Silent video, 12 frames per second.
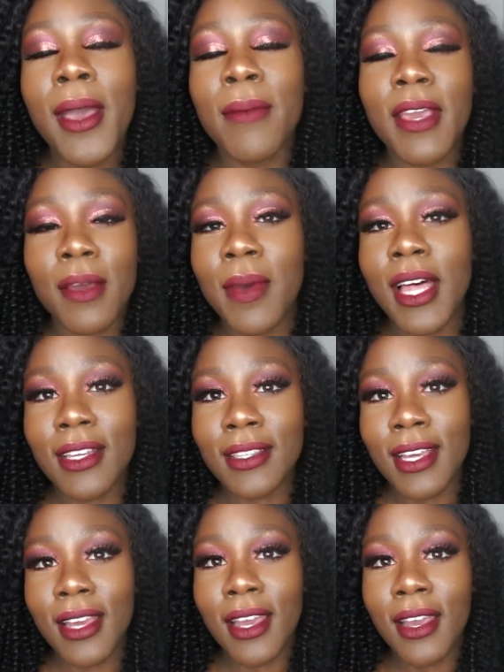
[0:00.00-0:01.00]
makeup palette
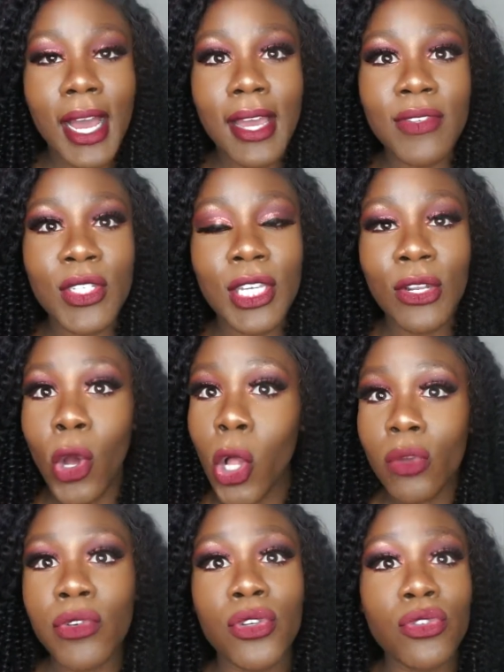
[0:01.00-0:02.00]
that I've seen all
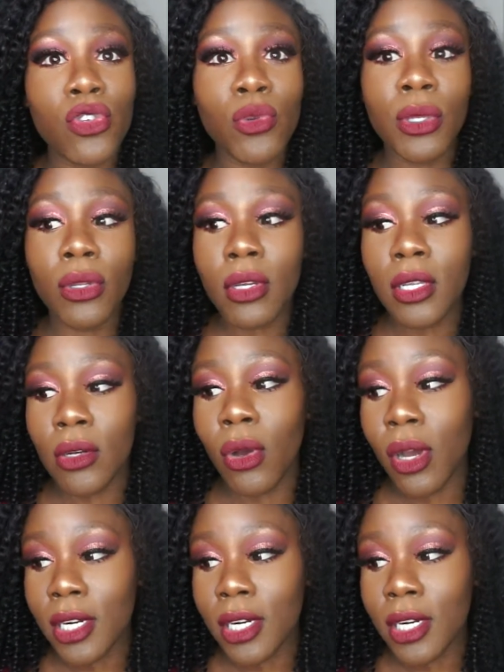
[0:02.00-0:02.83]
over YouTube and on